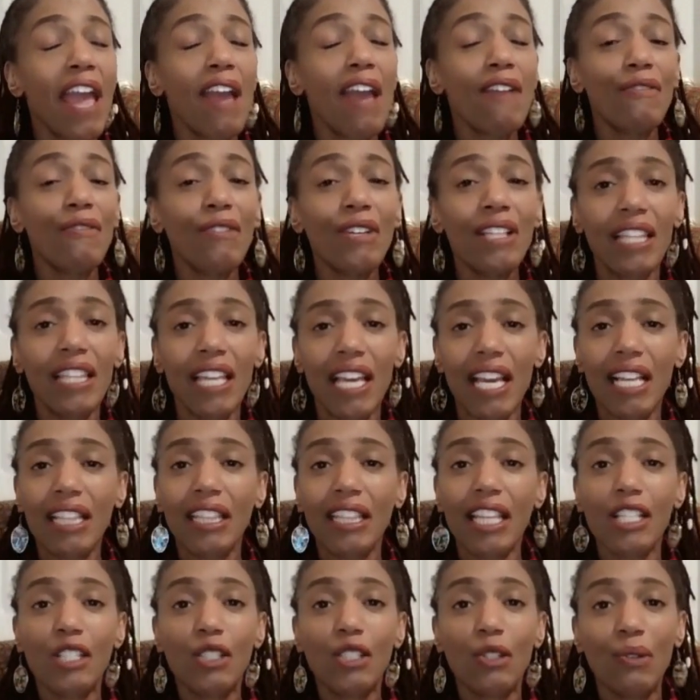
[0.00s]
everything
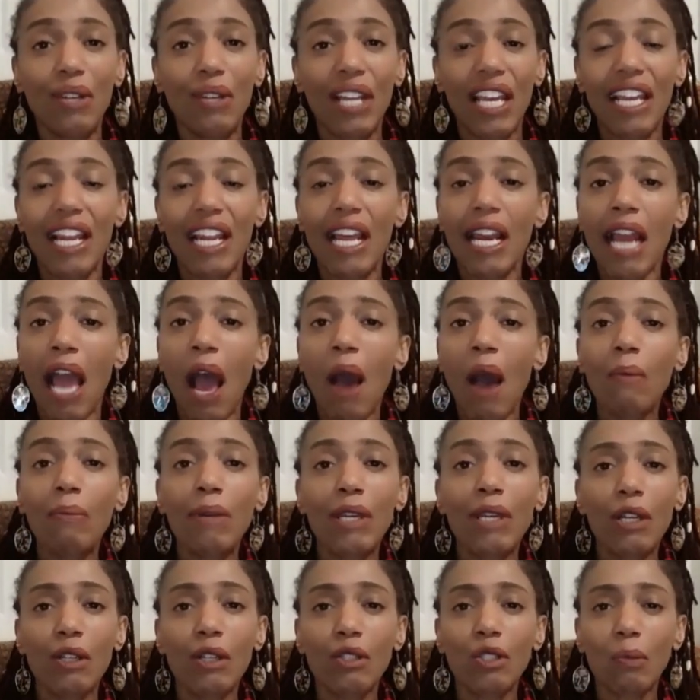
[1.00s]
that you need, and I'll
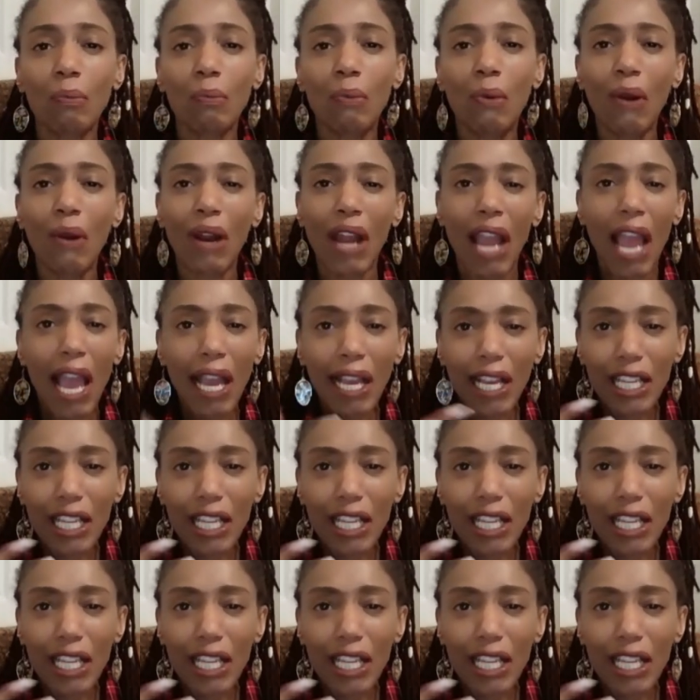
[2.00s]
be your support.